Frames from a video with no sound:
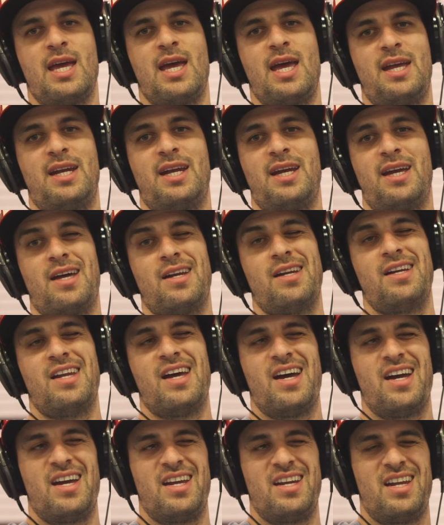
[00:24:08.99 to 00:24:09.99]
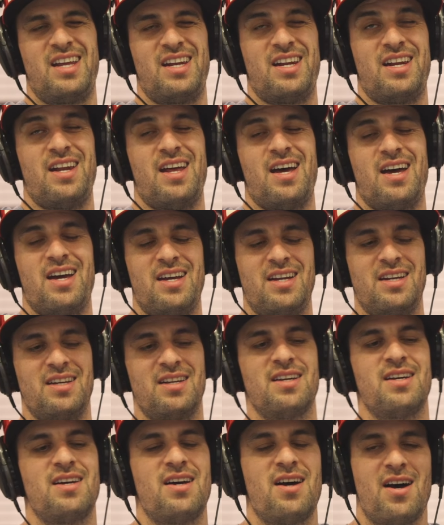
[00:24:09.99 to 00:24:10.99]
and I got a nine and a nine,
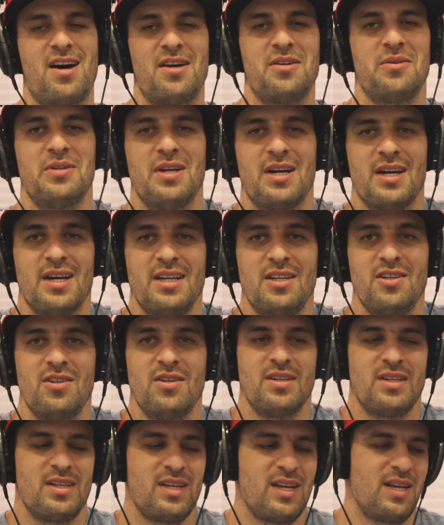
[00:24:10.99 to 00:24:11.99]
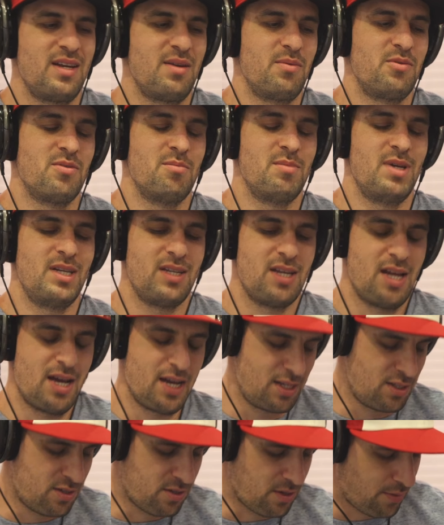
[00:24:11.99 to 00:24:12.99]
auto nine, and it was a mint
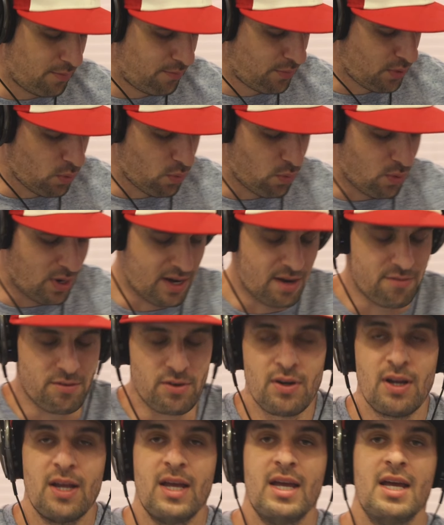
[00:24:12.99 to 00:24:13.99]
nine, so whatever.